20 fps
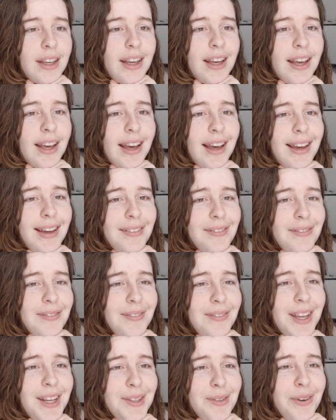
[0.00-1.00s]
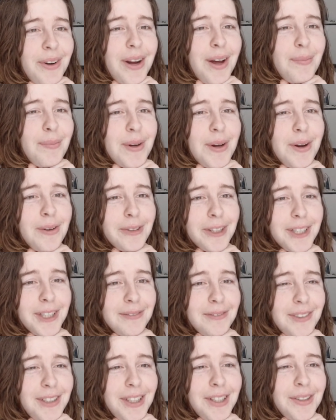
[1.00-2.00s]
Hey, thanks for hopping over.
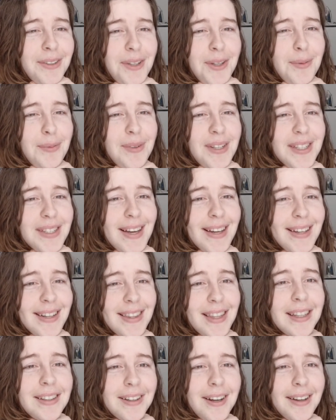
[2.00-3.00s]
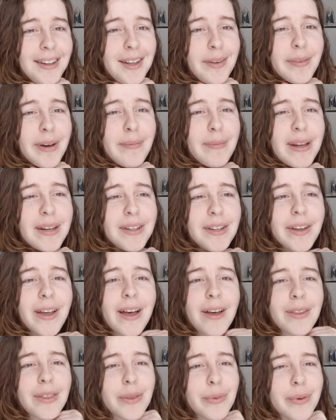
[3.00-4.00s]
YouTube decided that talking about mental
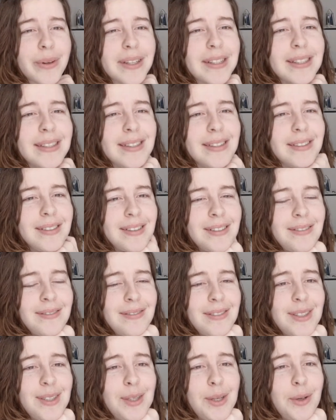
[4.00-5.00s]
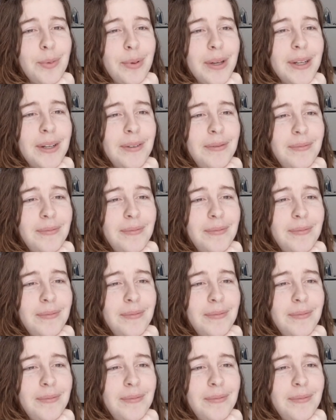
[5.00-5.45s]
health was stupid.